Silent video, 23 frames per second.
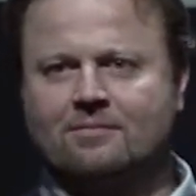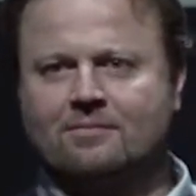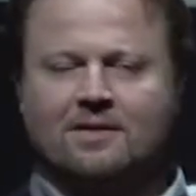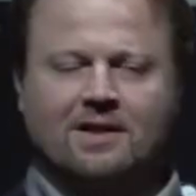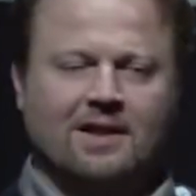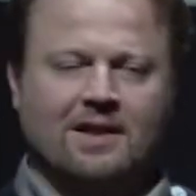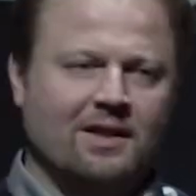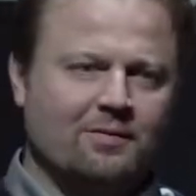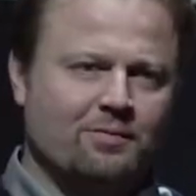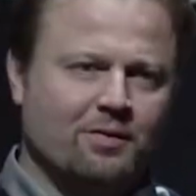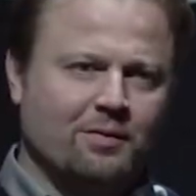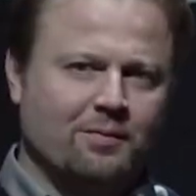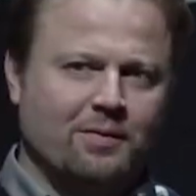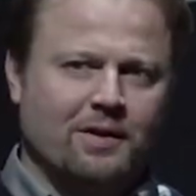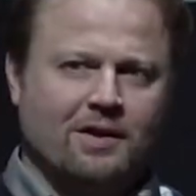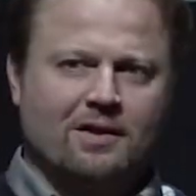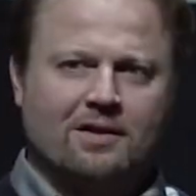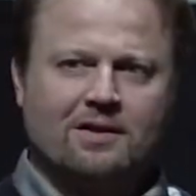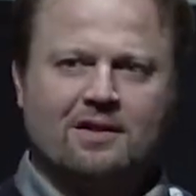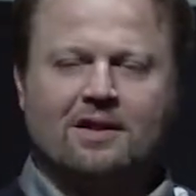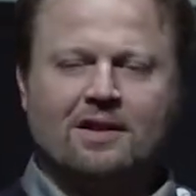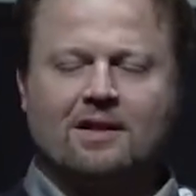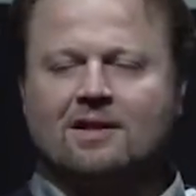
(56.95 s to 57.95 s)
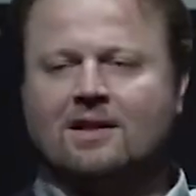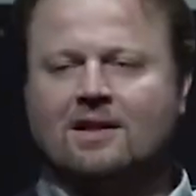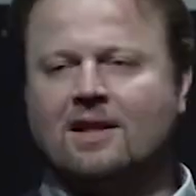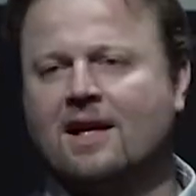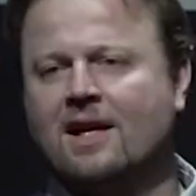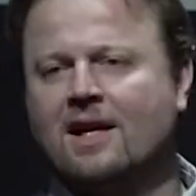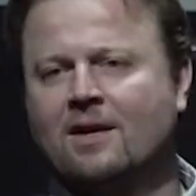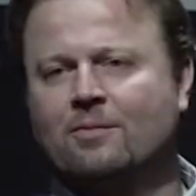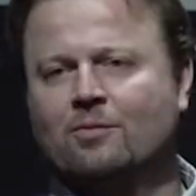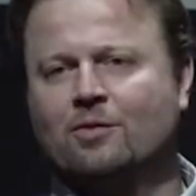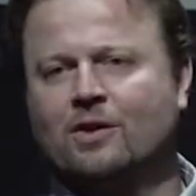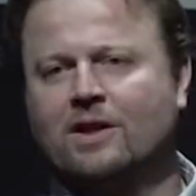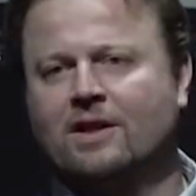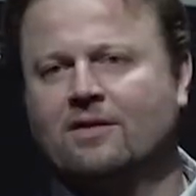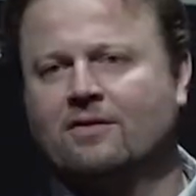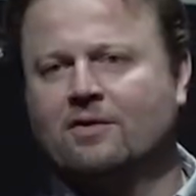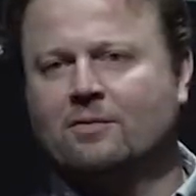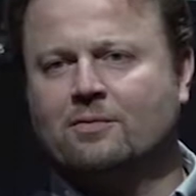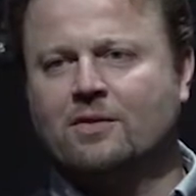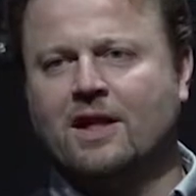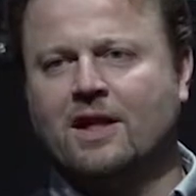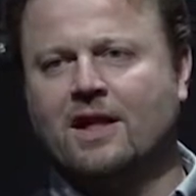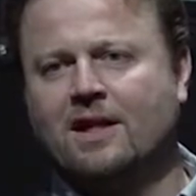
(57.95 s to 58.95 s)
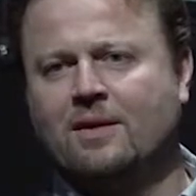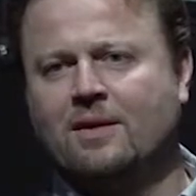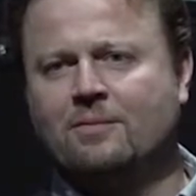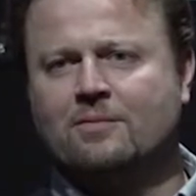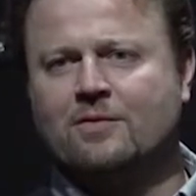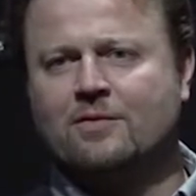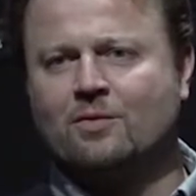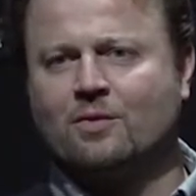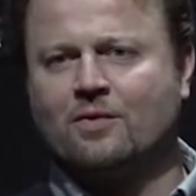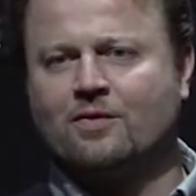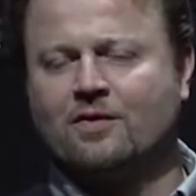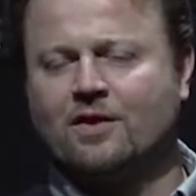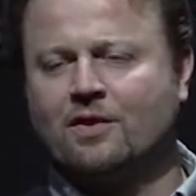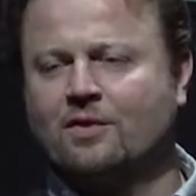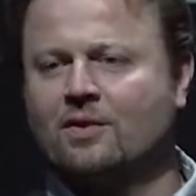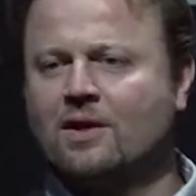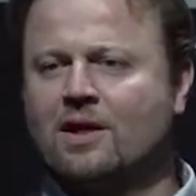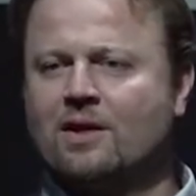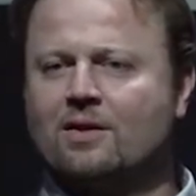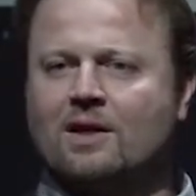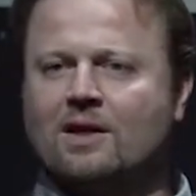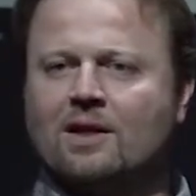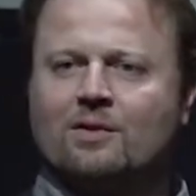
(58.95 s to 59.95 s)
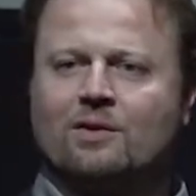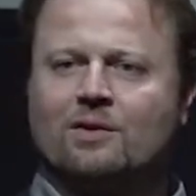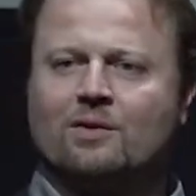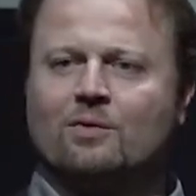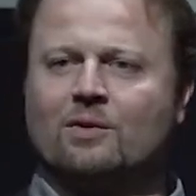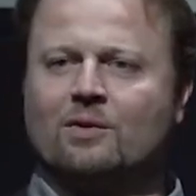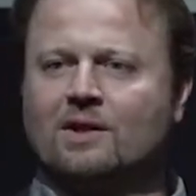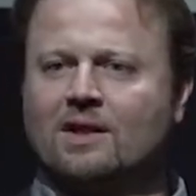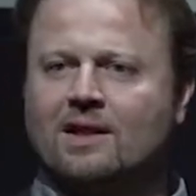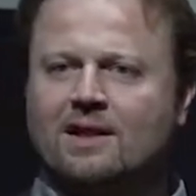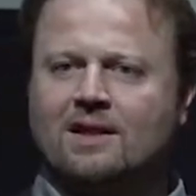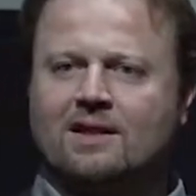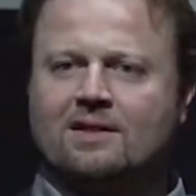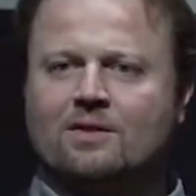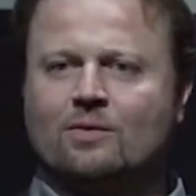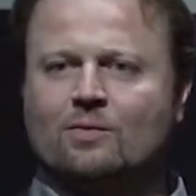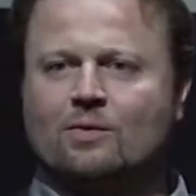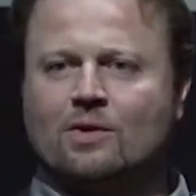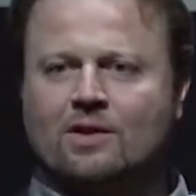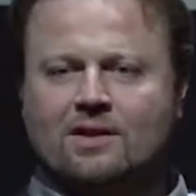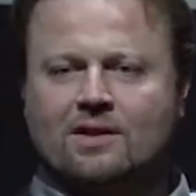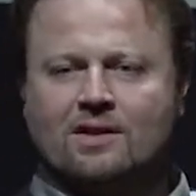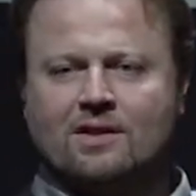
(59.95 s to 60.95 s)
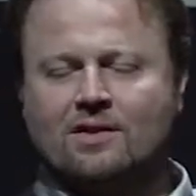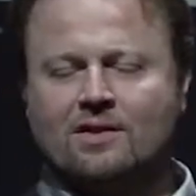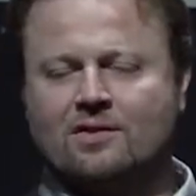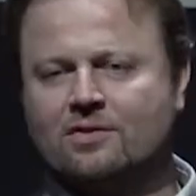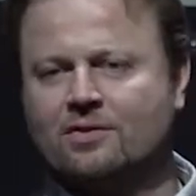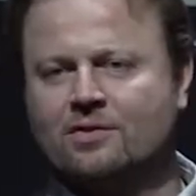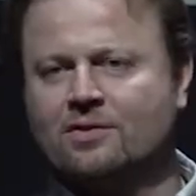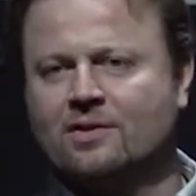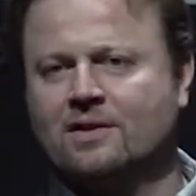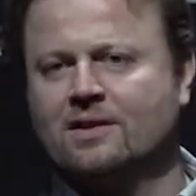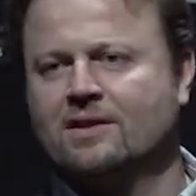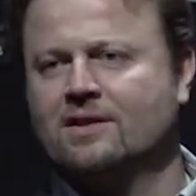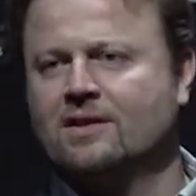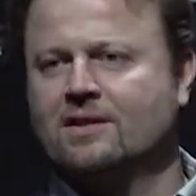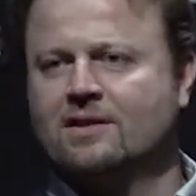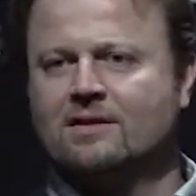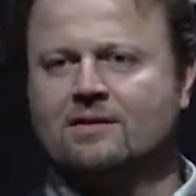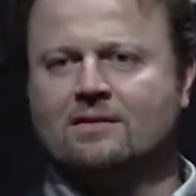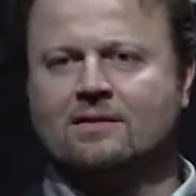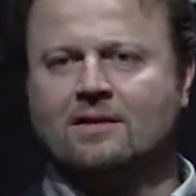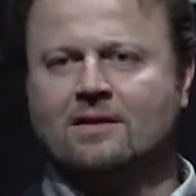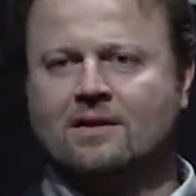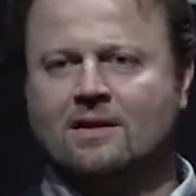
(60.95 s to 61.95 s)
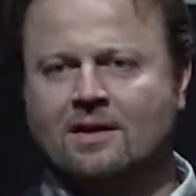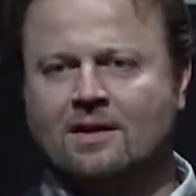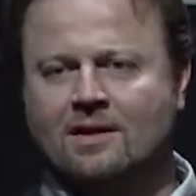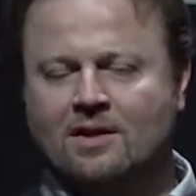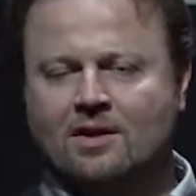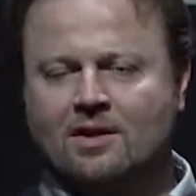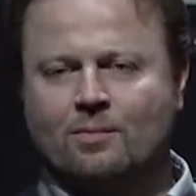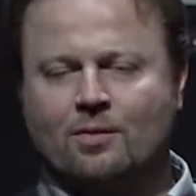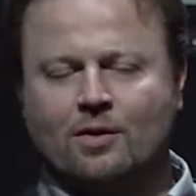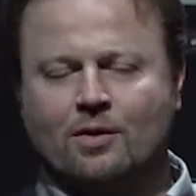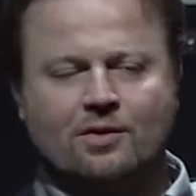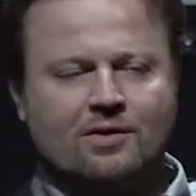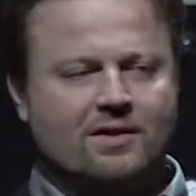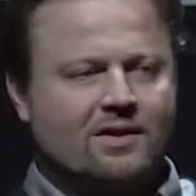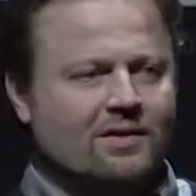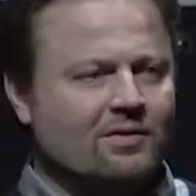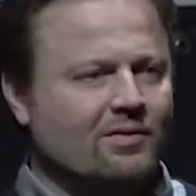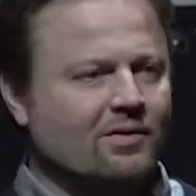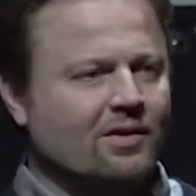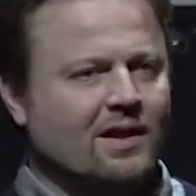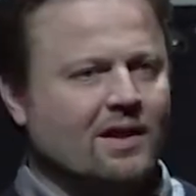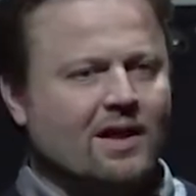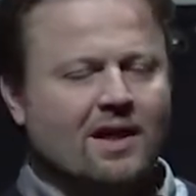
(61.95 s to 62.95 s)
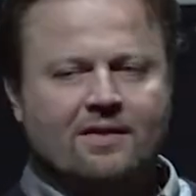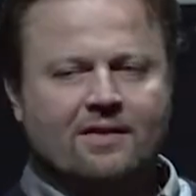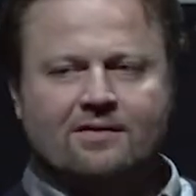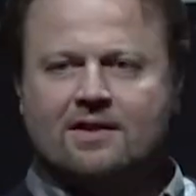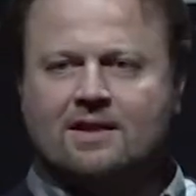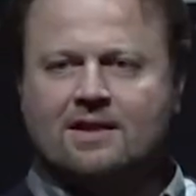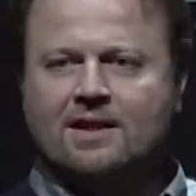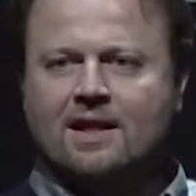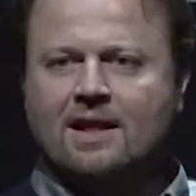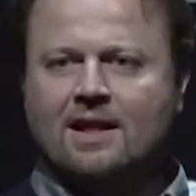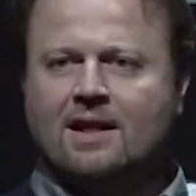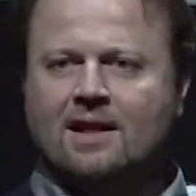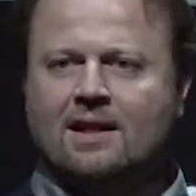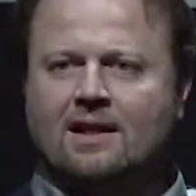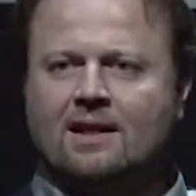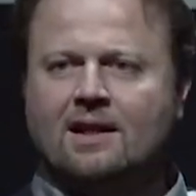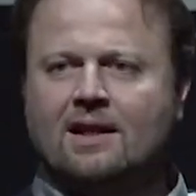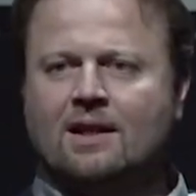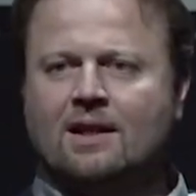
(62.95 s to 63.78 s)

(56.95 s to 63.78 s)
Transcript: They get prepared in our lab. We give them names. We figure out how they're related to one another and to the birds that are alive today,